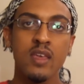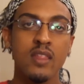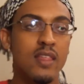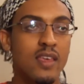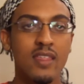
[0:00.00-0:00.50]

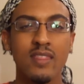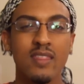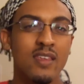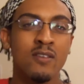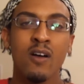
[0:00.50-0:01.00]

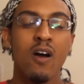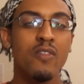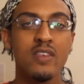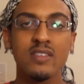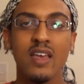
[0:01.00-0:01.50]
all
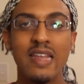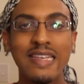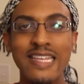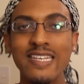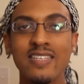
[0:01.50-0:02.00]
these
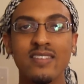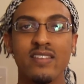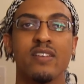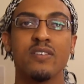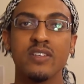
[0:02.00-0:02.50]
ideas
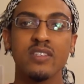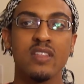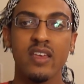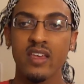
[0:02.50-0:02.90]
that are just